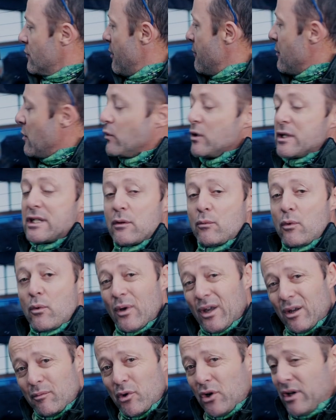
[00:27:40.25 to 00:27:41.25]
Remember, we said we
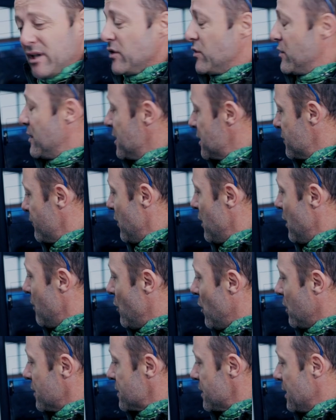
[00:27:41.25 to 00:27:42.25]
were going to put it into this window
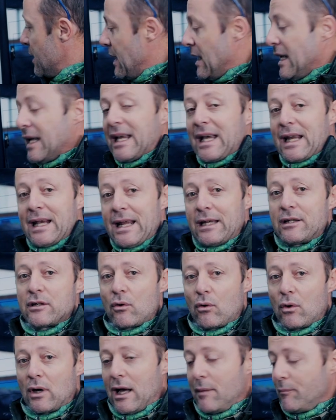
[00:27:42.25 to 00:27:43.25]
box, connect
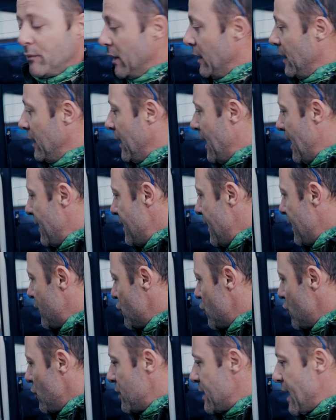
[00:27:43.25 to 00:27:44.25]
it all up, and that
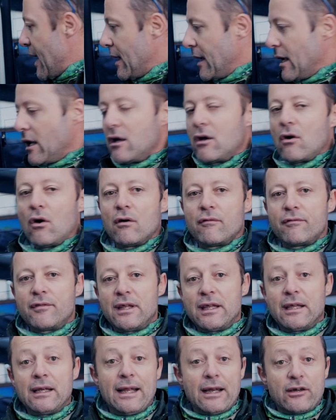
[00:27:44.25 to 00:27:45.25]
should take care of
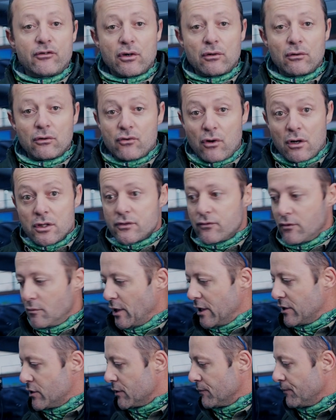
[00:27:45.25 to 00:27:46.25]
the electrical
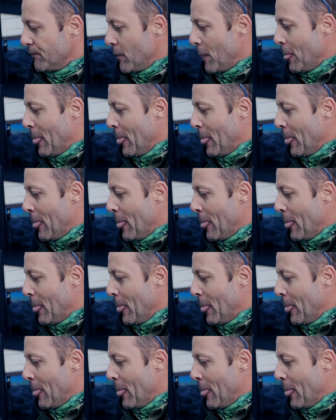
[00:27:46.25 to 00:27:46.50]
transformation.